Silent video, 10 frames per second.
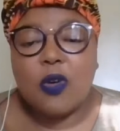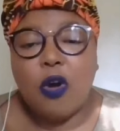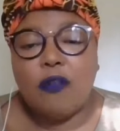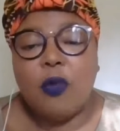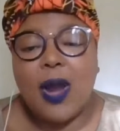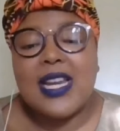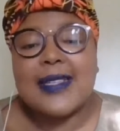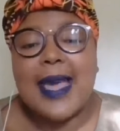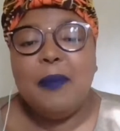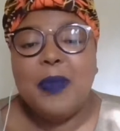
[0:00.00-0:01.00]
of what is
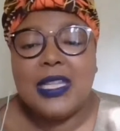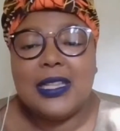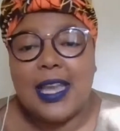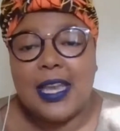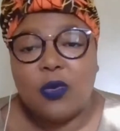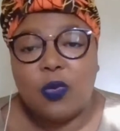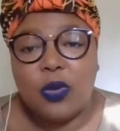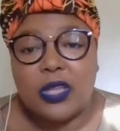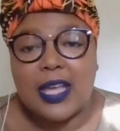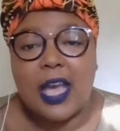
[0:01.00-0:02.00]
happening then
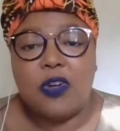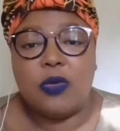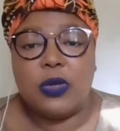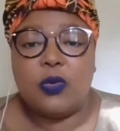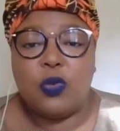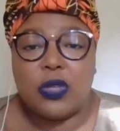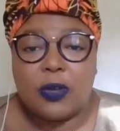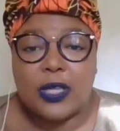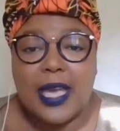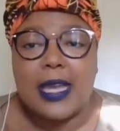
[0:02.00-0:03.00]
with heroin, with
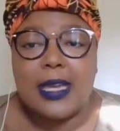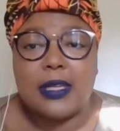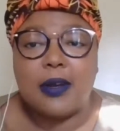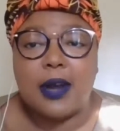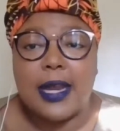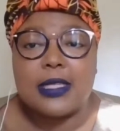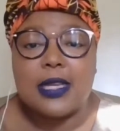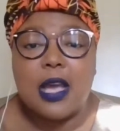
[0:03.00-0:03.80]
cocaine, right?